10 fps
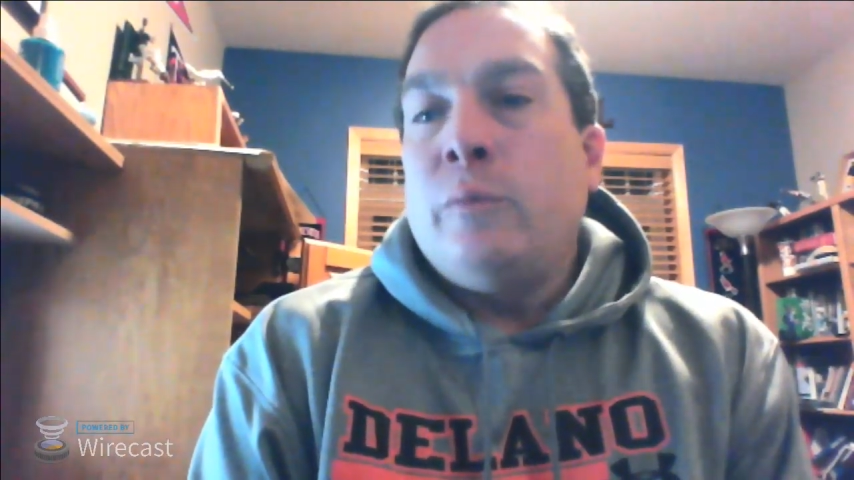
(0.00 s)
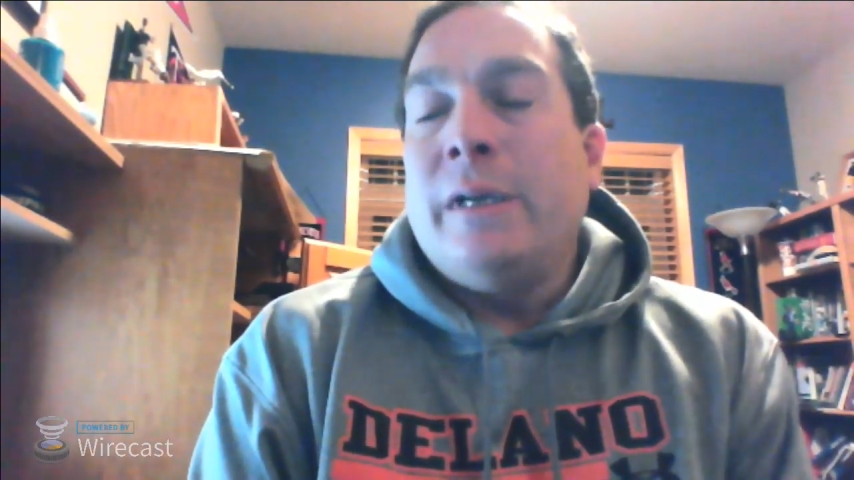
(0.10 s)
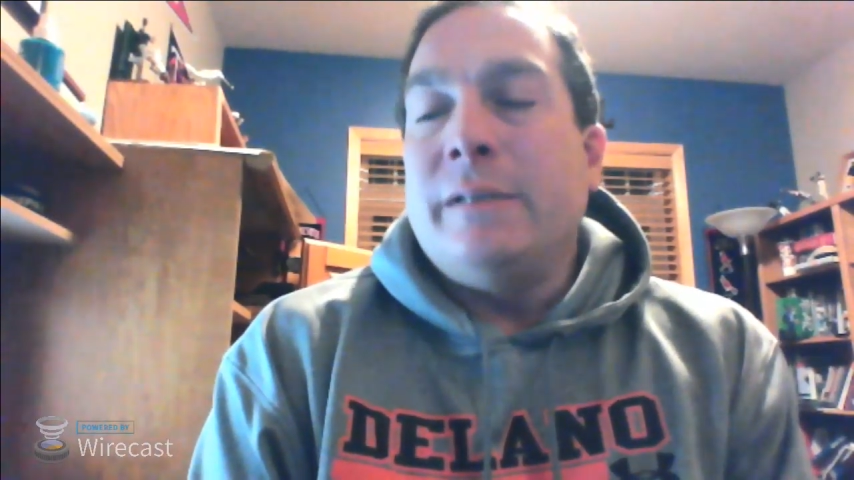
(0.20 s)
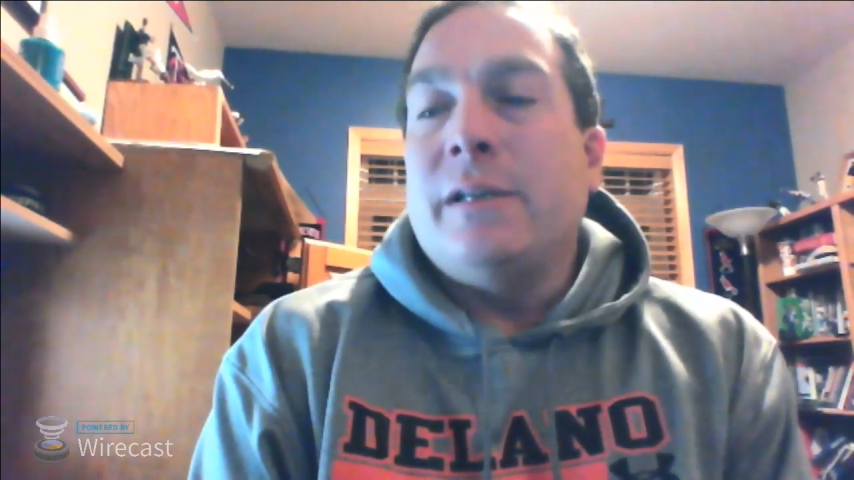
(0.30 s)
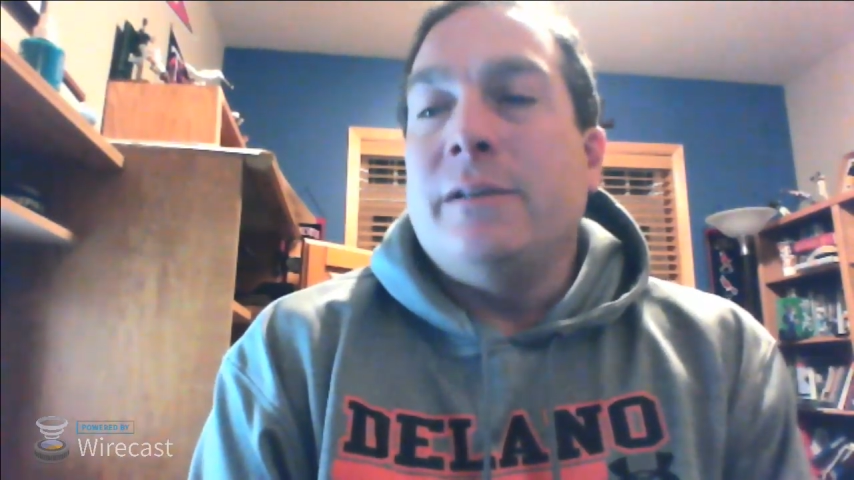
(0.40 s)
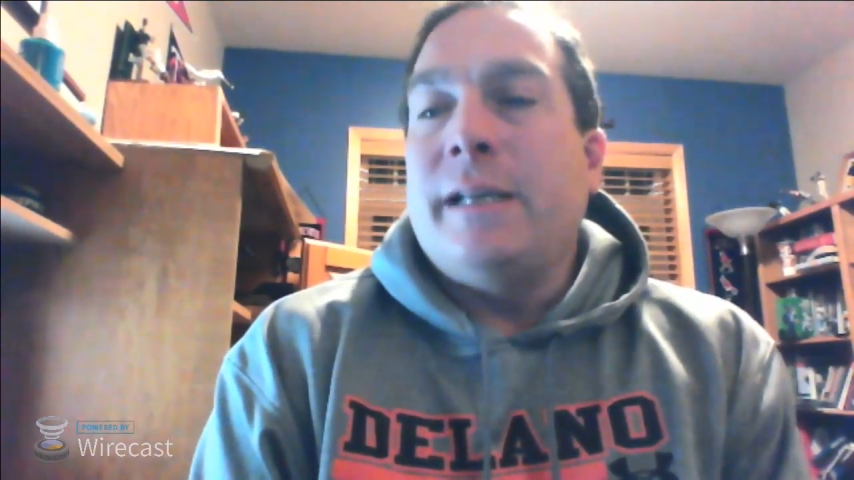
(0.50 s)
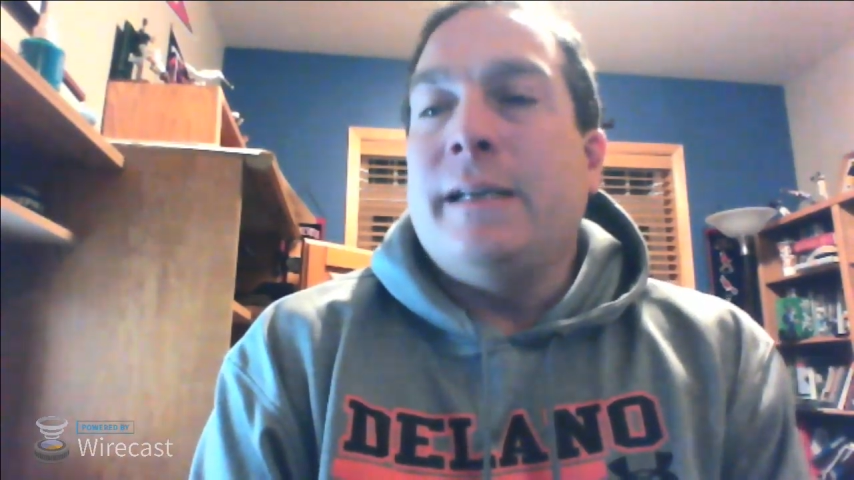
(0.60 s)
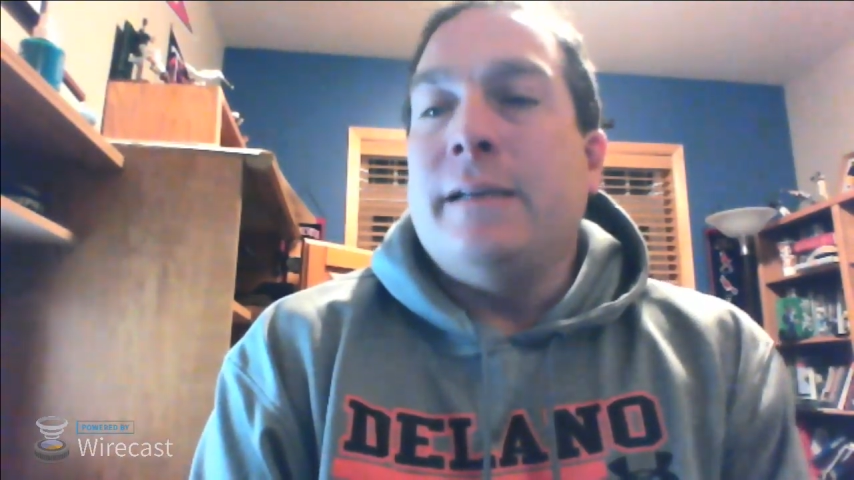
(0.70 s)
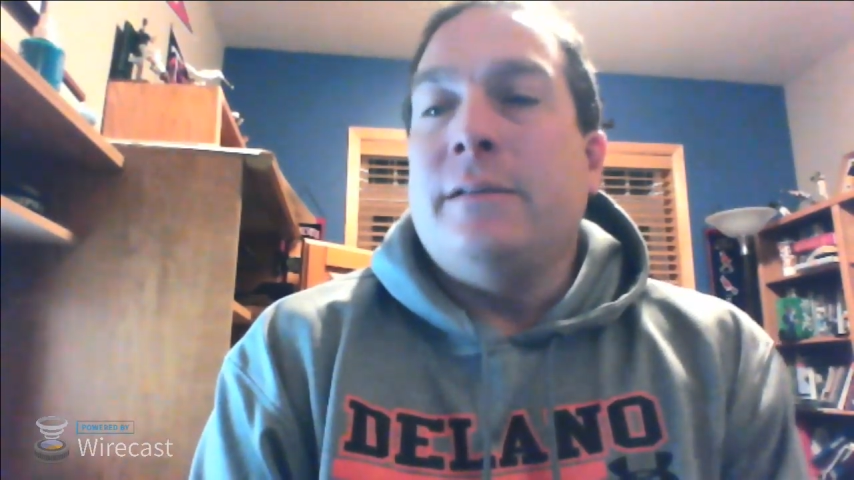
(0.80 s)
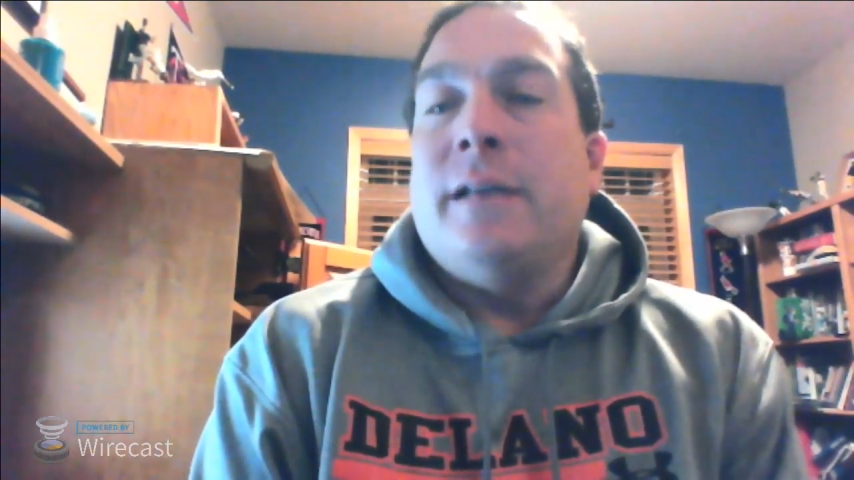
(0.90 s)
when it starts
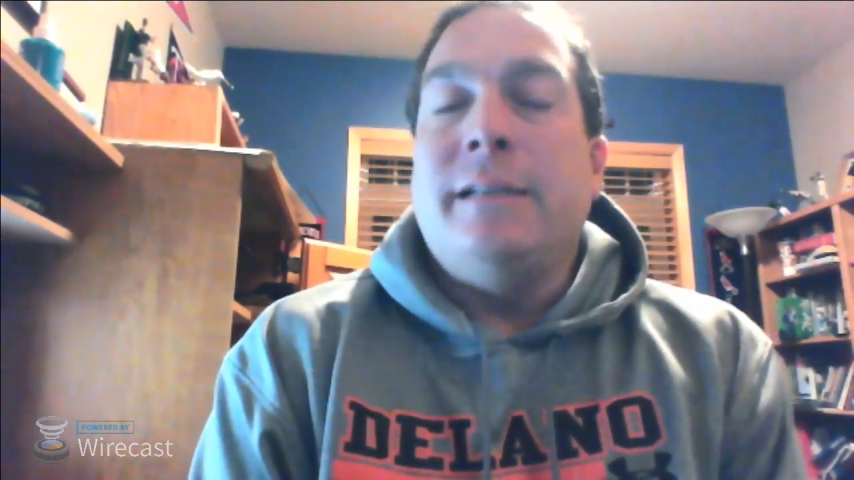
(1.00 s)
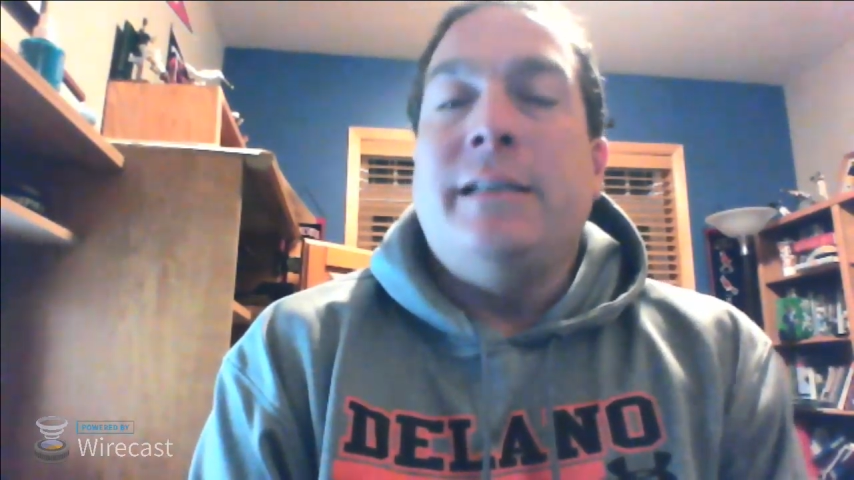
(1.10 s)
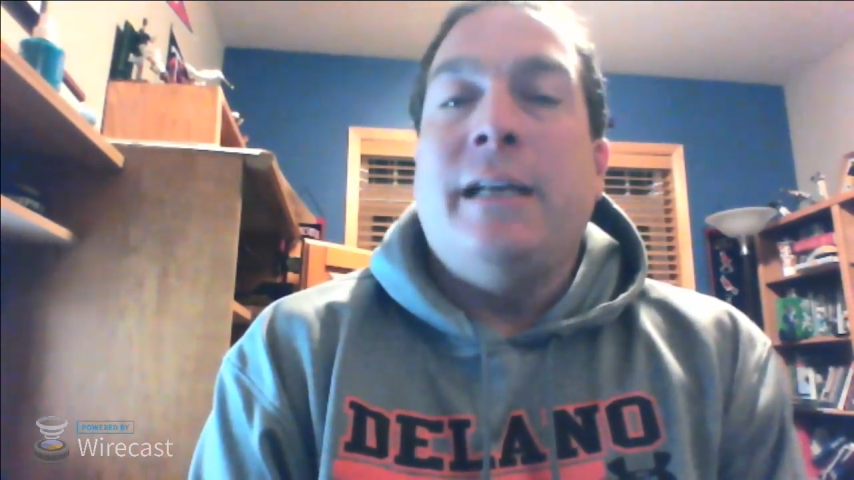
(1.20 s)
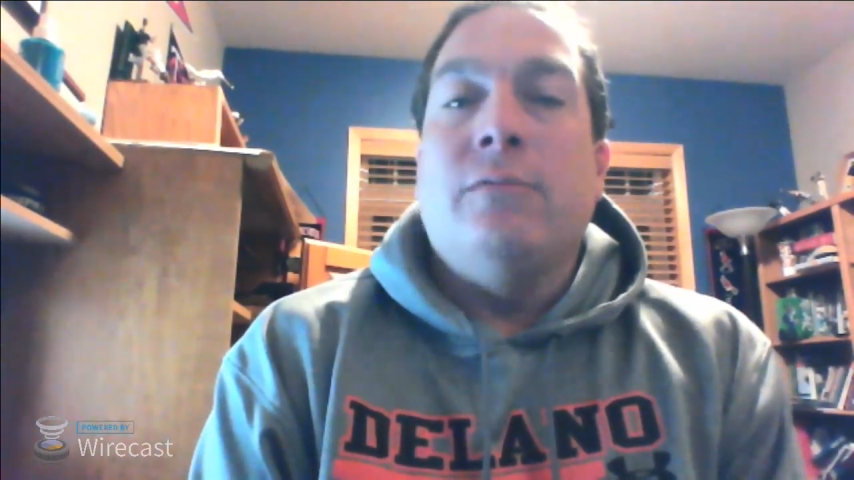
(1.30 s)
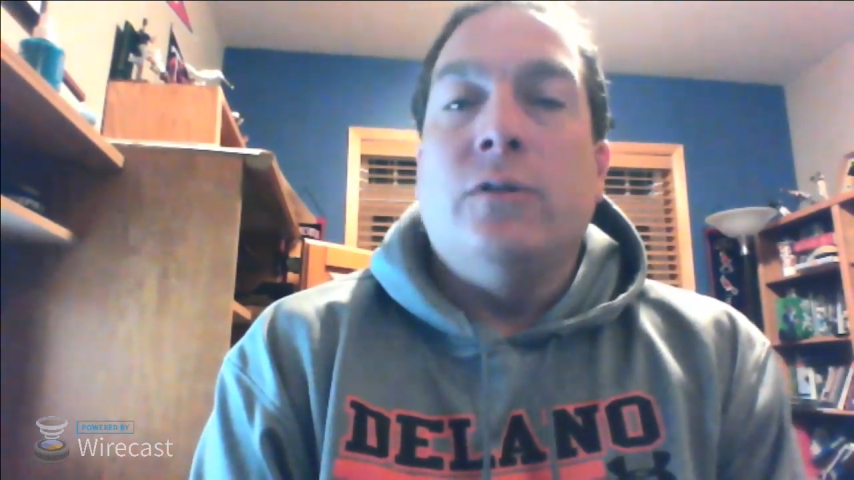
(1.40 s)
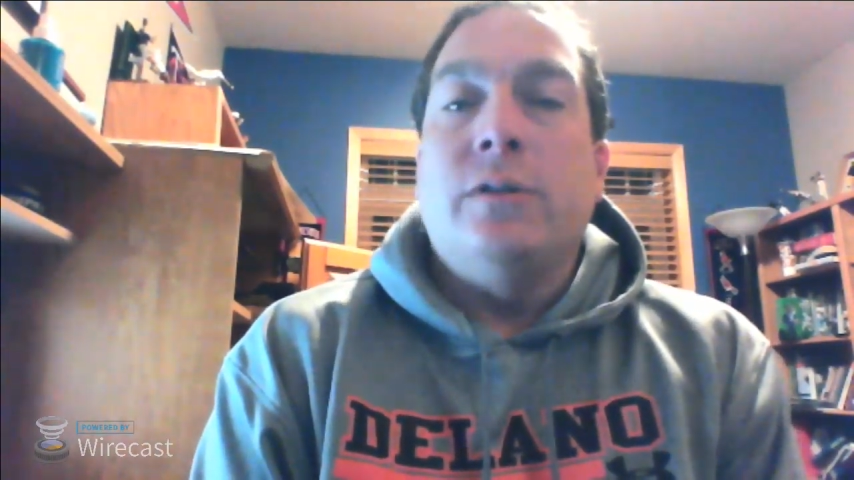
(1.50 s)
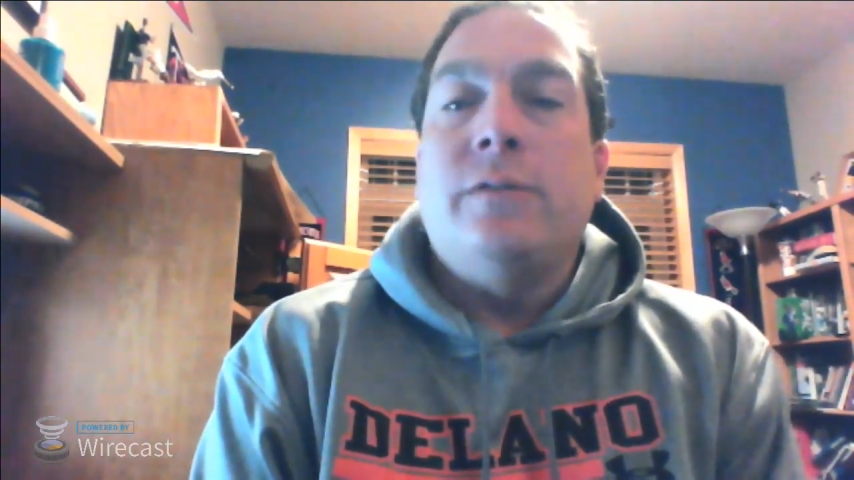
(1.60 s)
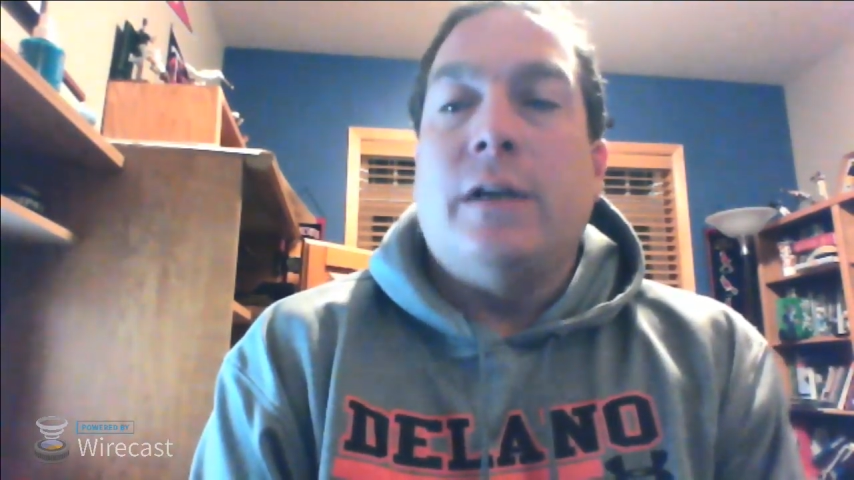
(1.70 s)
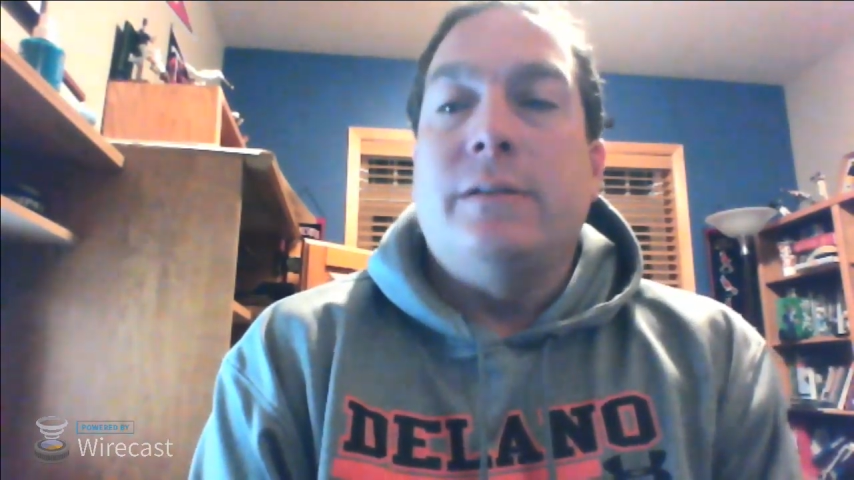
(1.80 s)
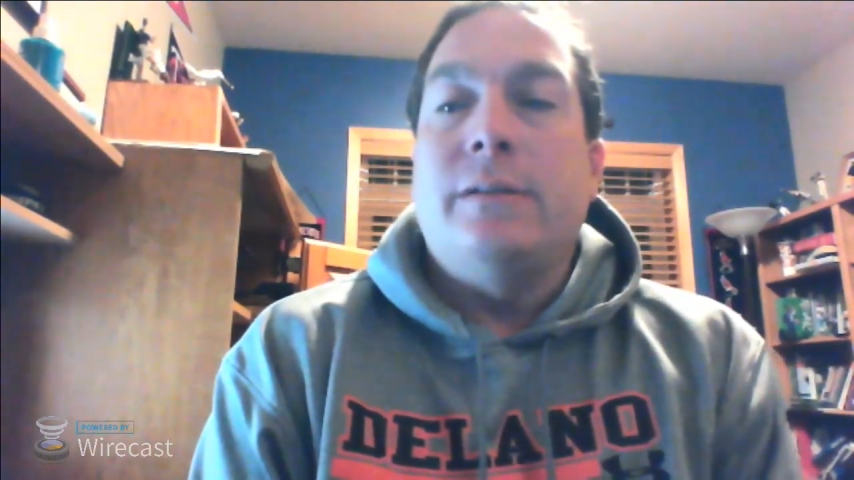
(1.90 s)
getting into like Teddy
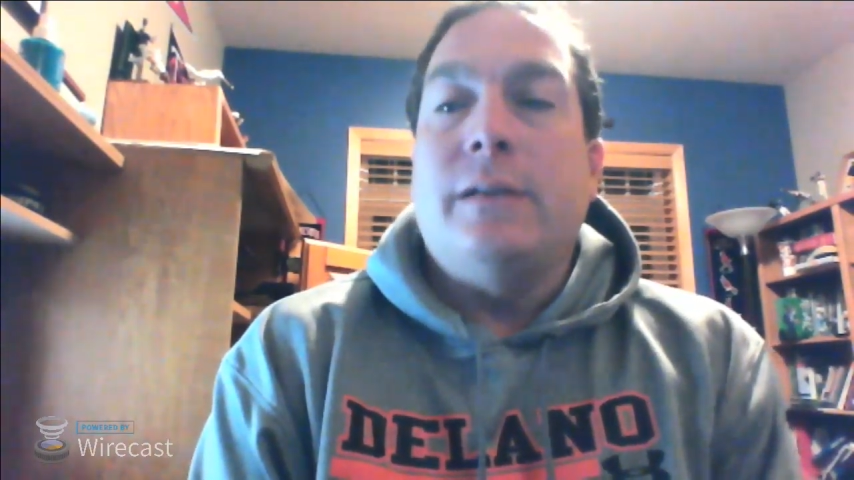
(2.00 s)
Roosevelt's